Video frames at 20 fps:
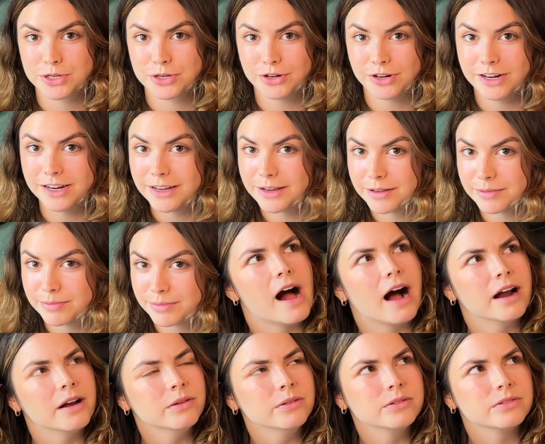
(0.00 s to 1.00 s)
cream.
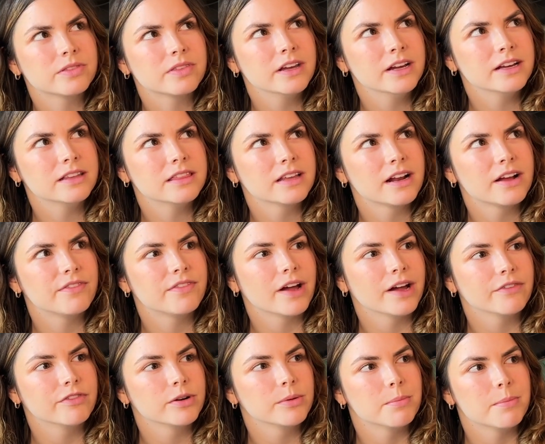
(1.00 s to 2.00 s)
I don't think that I've
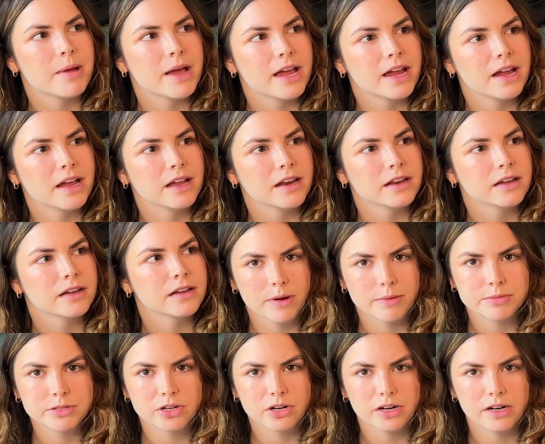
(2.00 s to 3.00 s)
ever made
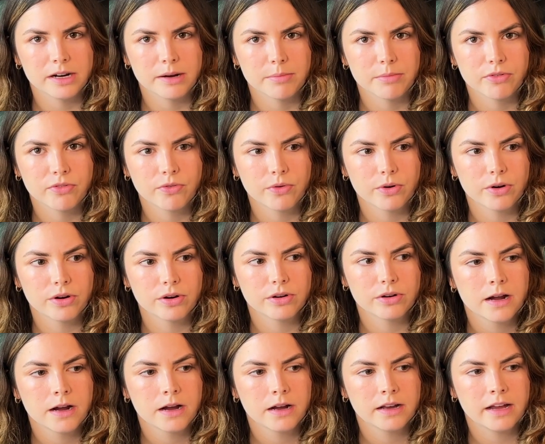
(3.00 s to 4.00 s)
whipped cream before.
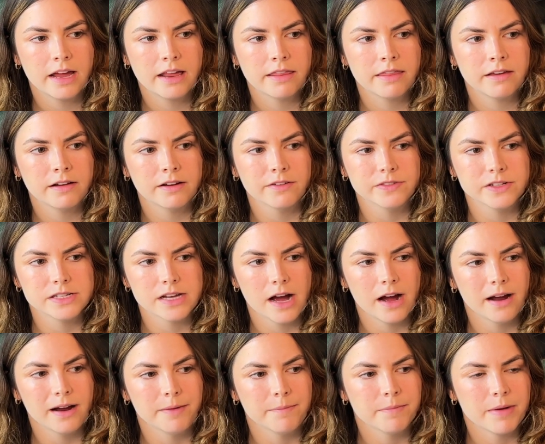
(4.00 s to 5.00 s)
Can't think of a
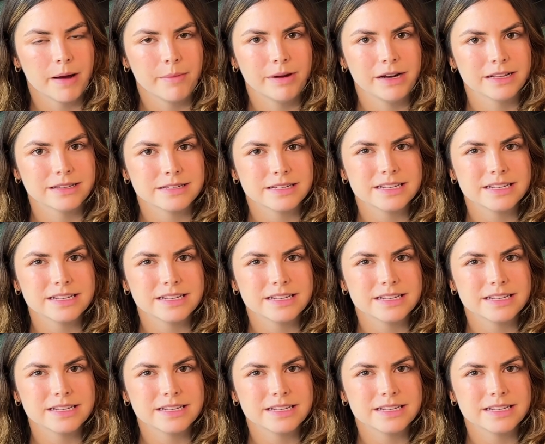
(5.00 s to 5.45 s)
time. I mean, it's